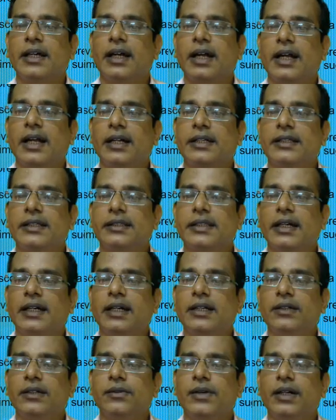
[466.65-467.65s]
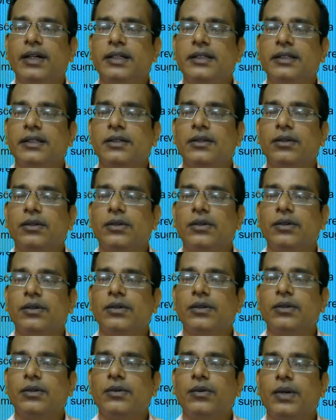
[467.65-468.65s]
and third one
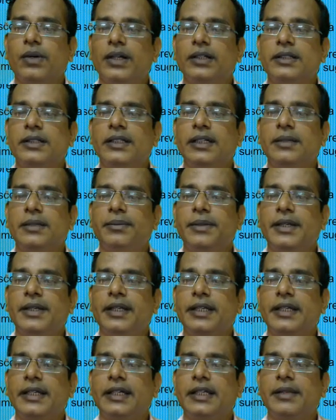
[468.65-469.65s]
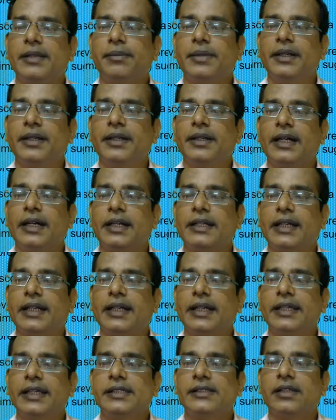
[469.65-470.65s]
1 dB increment at
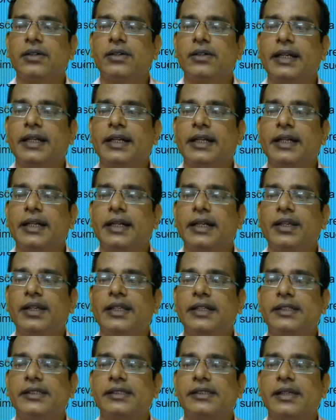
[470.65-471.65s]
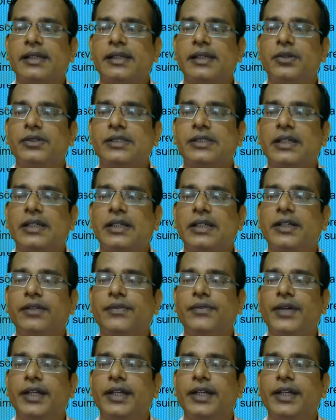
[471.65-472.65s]
high sound level, that is about
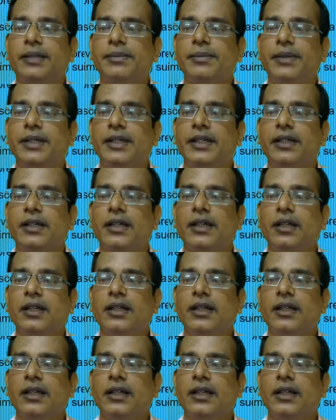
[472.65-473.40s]
75 dB,